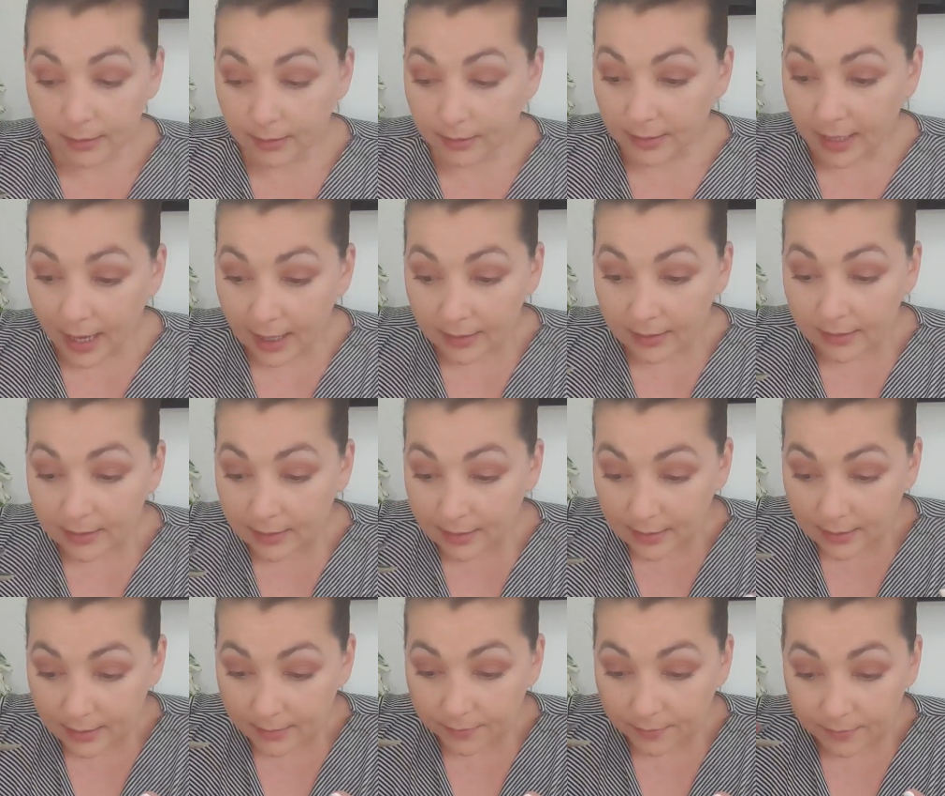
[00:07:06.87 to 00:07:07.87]
That
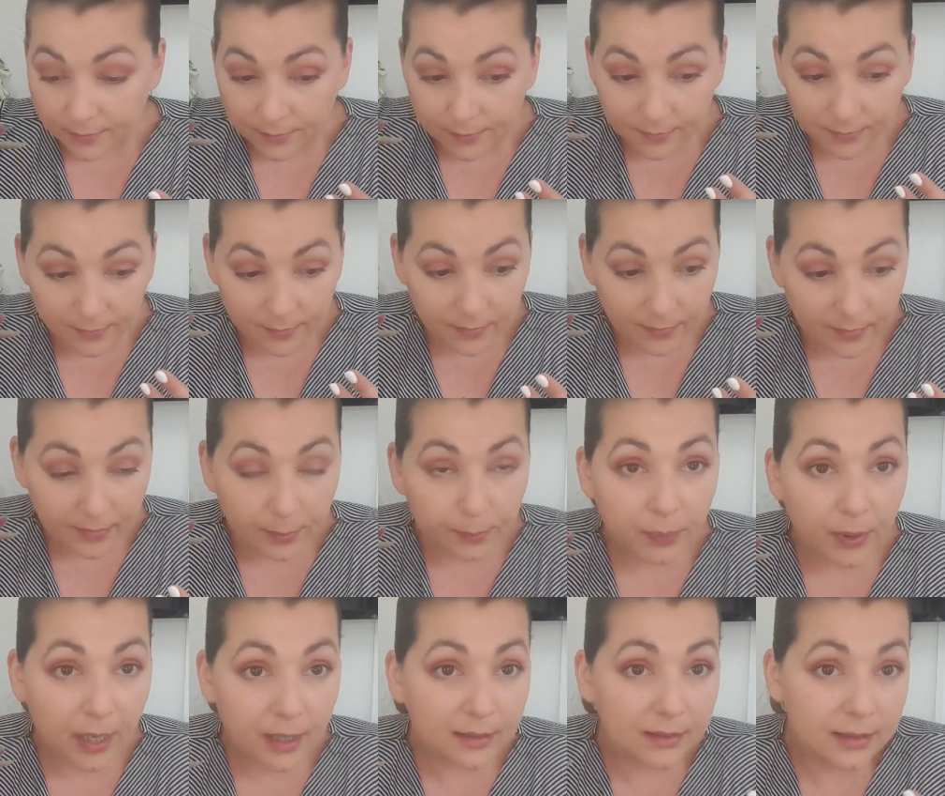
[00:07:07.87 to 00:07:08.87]
the
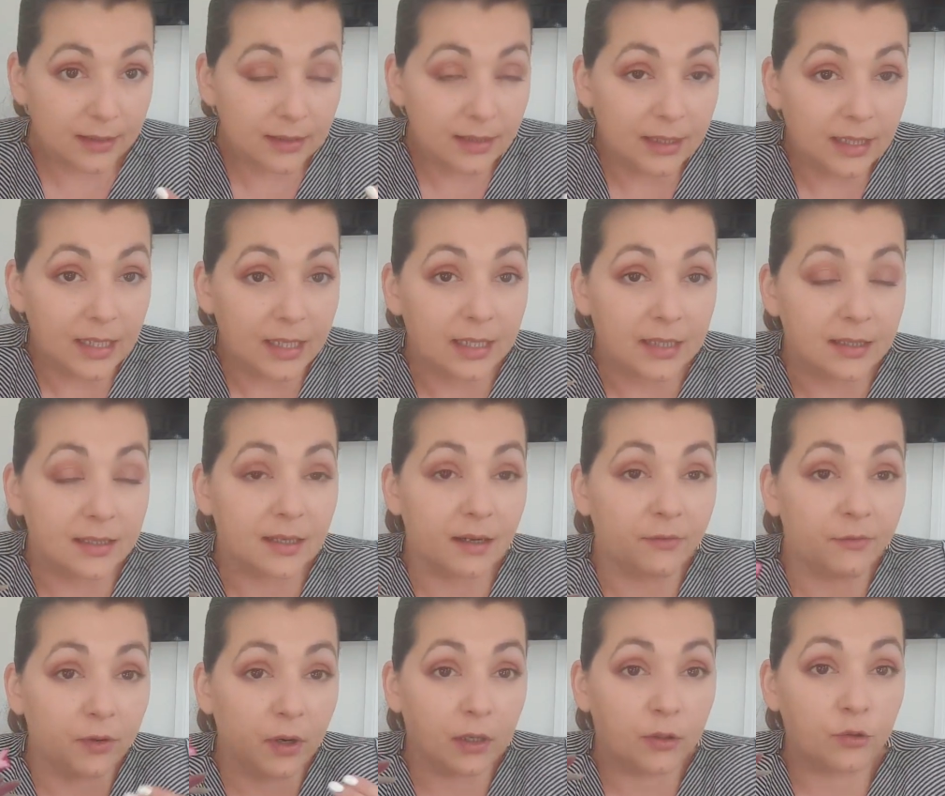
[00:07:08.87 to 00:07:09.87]
plant needs a
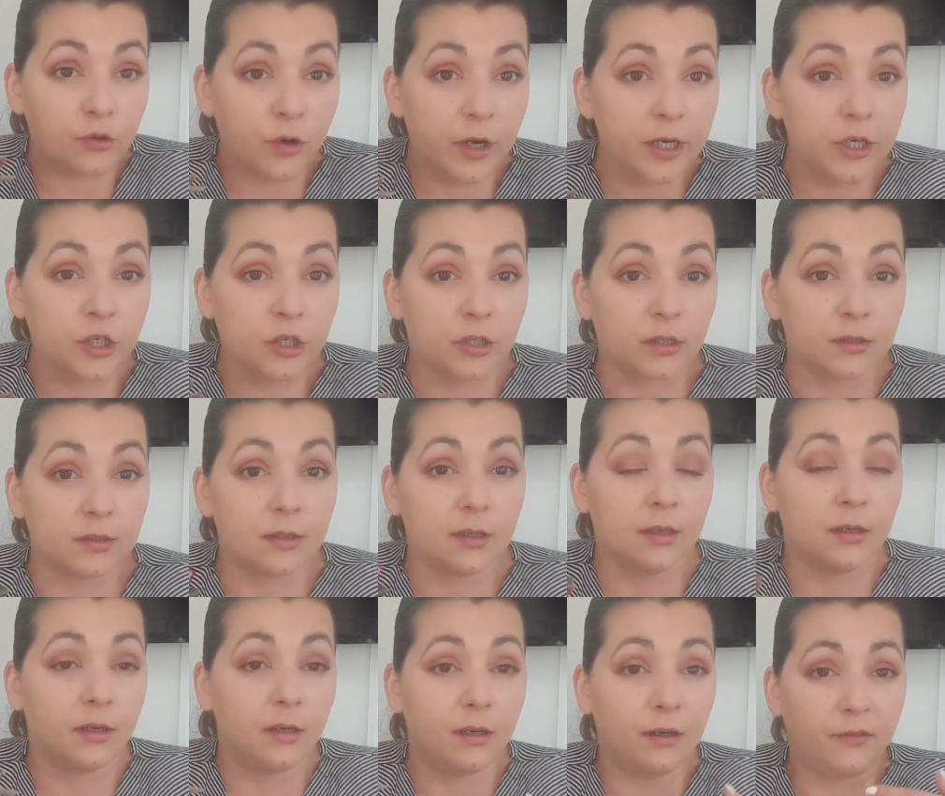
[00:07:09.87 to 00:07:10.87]
fluctuation
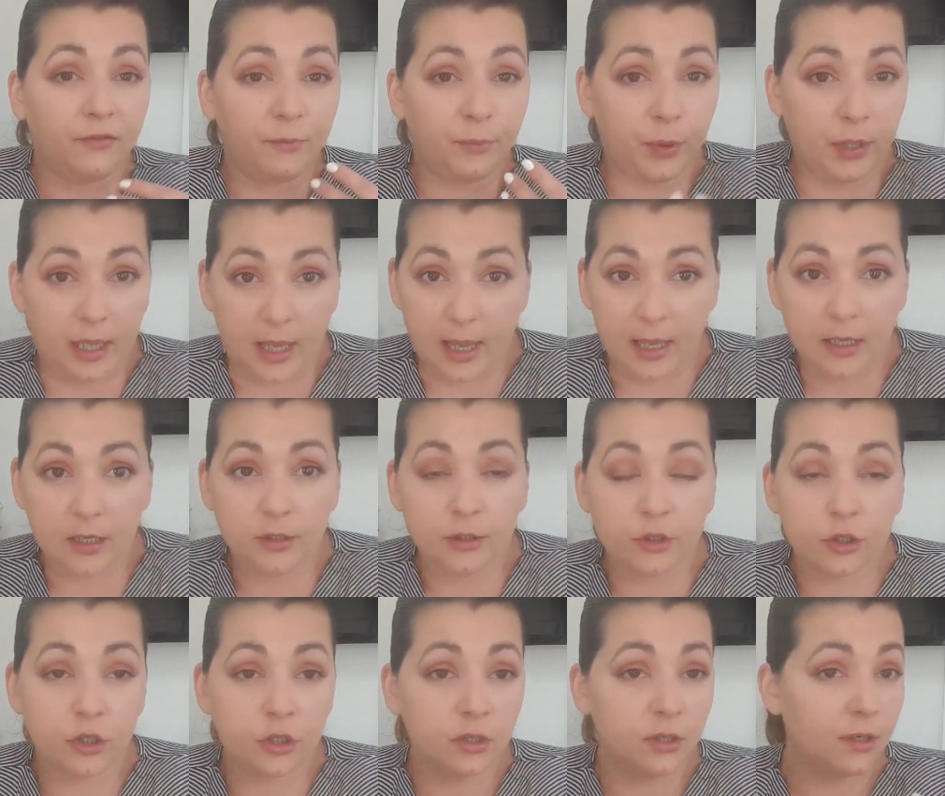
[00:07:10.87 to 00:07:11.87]
of
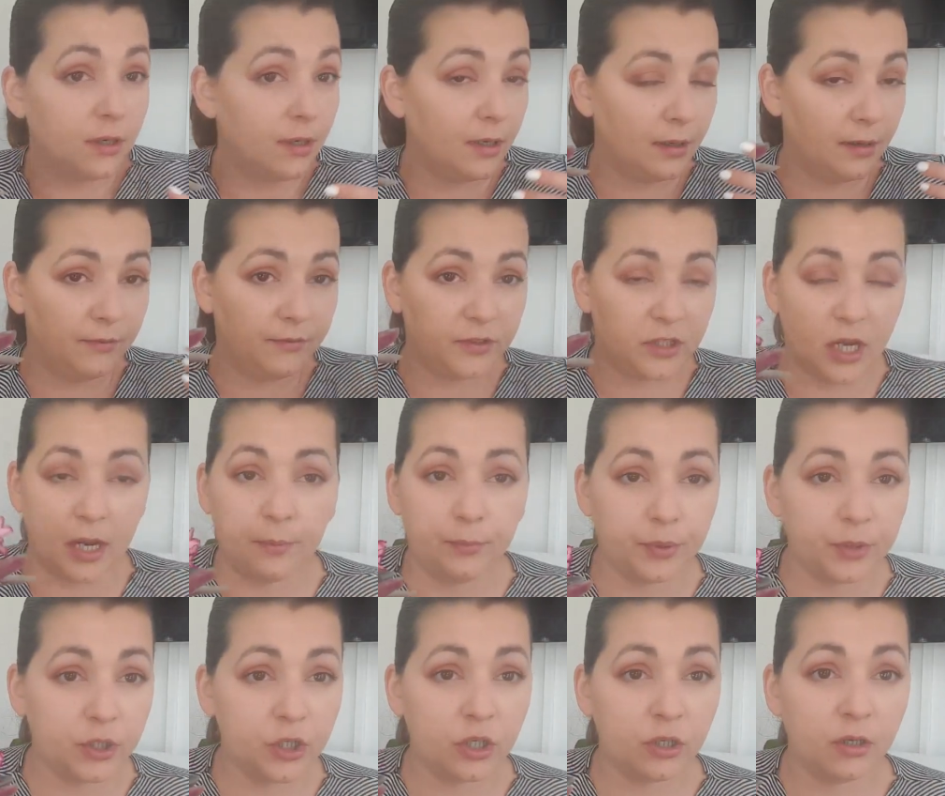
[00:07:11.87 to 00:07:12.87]
pH, of
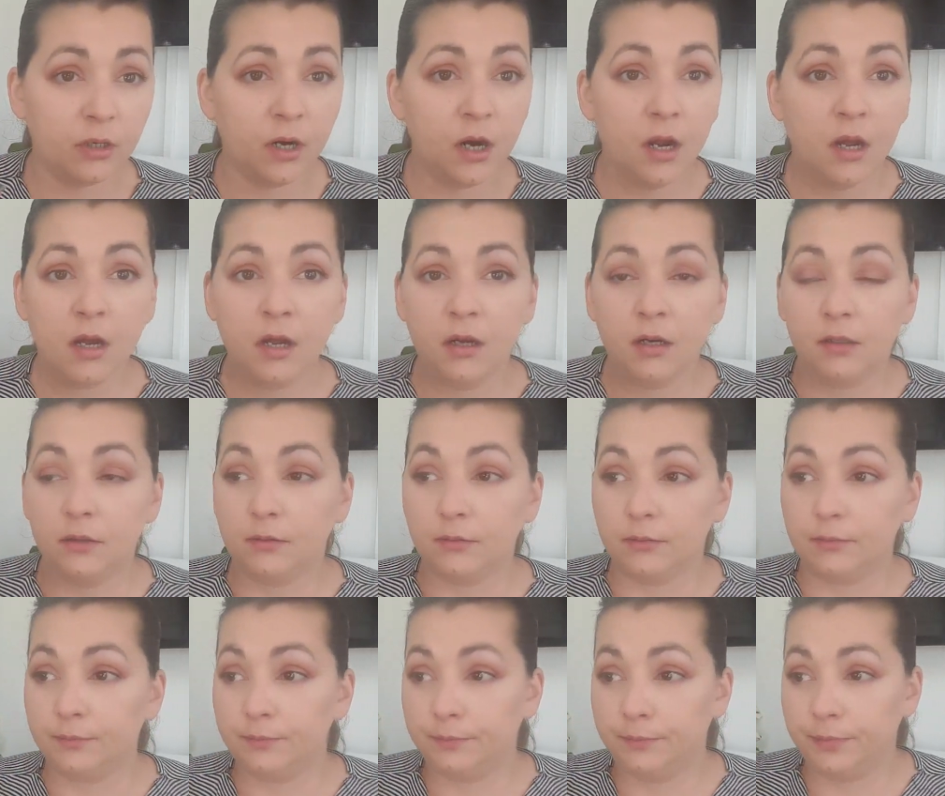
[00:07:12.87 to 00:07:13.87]
temperature,
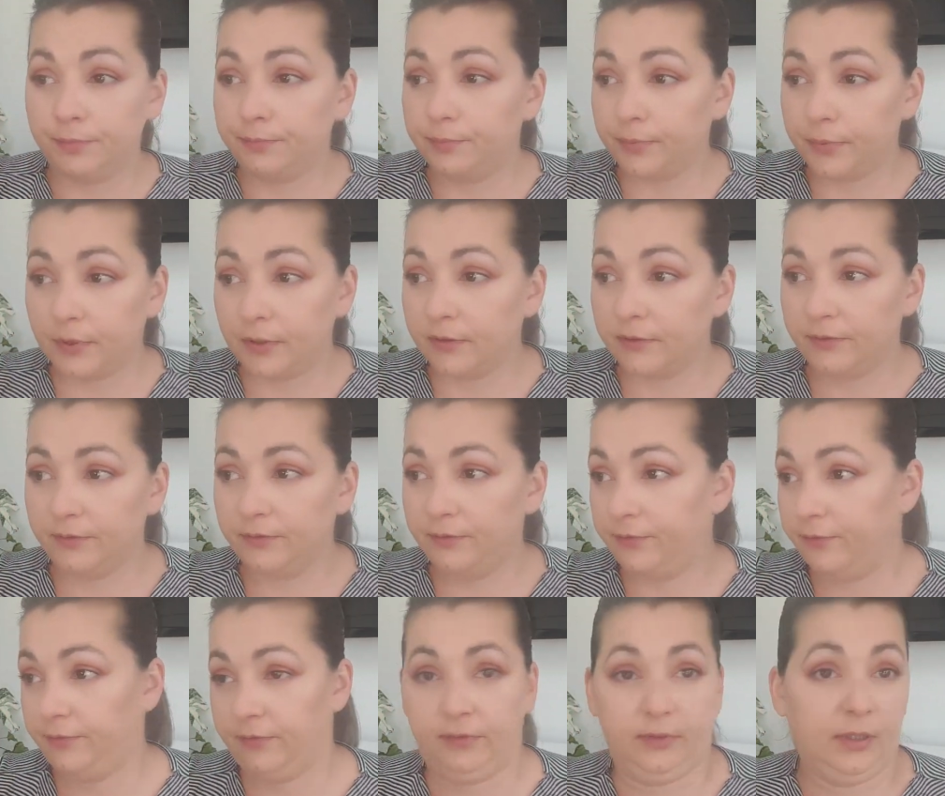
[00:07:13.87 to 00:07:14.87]
of
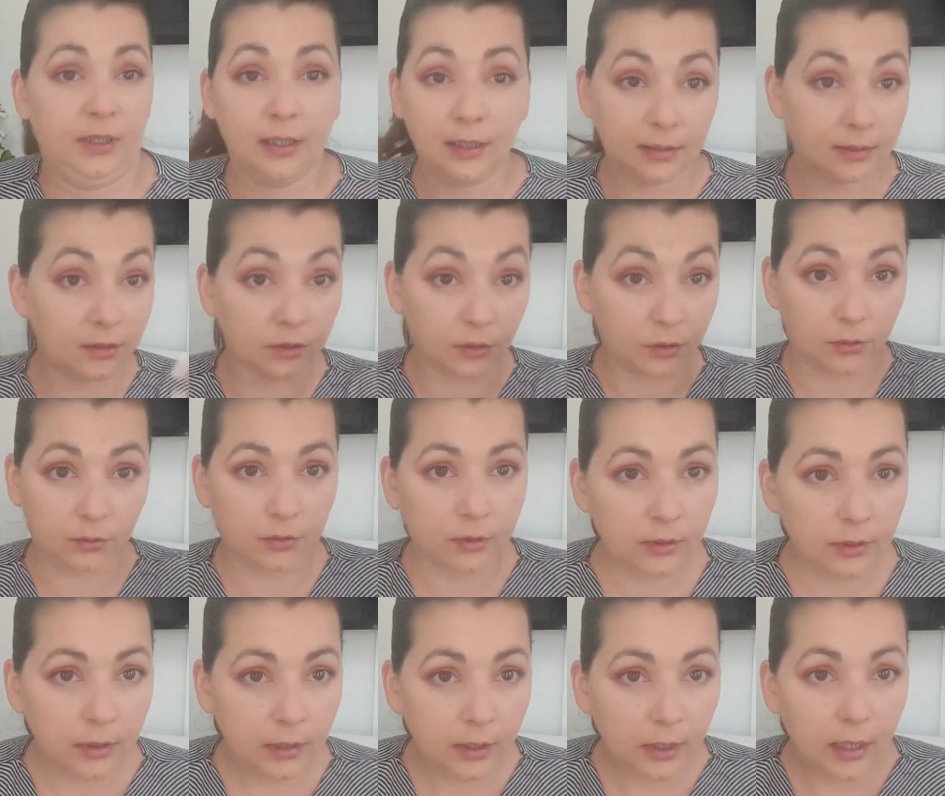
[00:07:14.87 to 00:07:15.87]
I don't know,
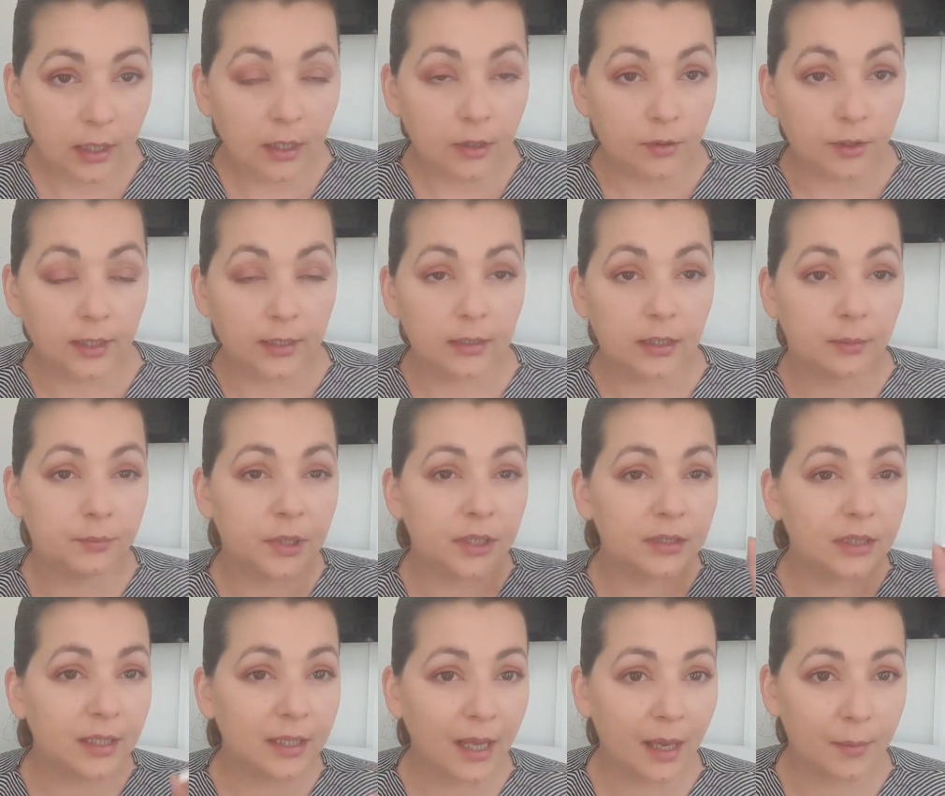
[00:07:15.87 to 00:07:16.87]
right? I'm not
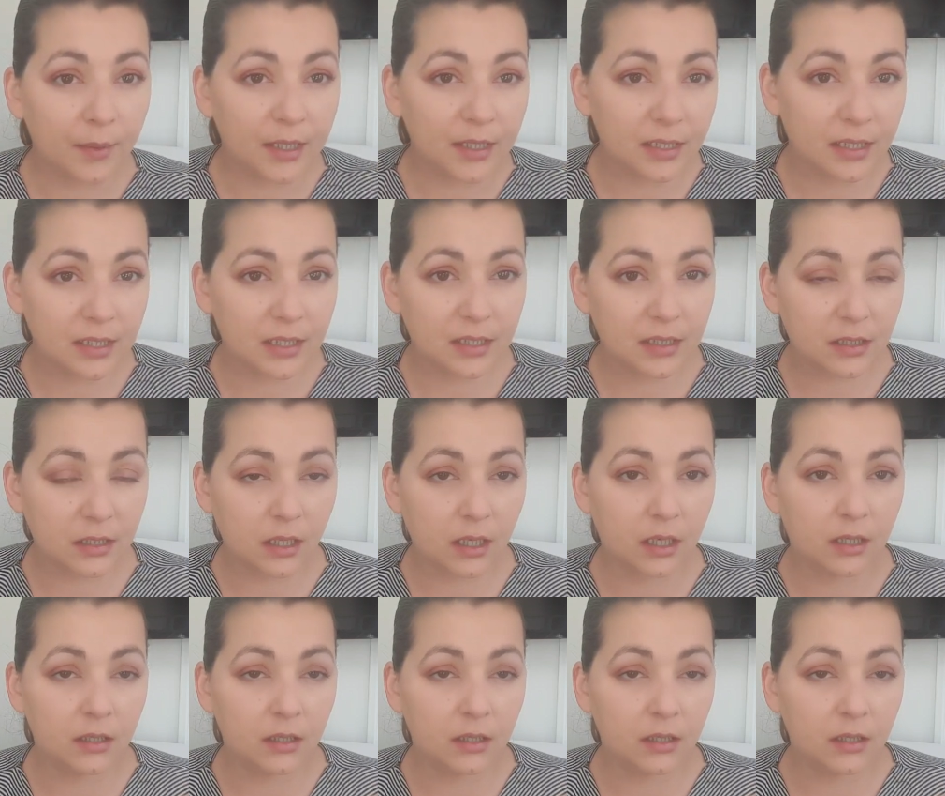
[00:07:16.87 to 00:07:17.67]
a chemist.